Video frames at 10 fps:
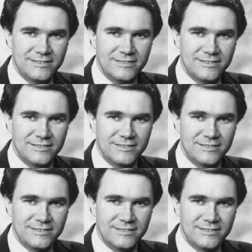
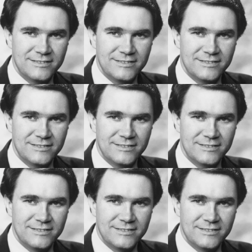
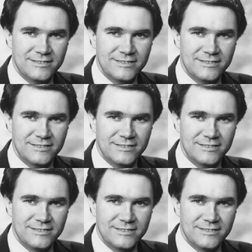
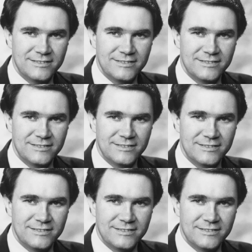[no speech]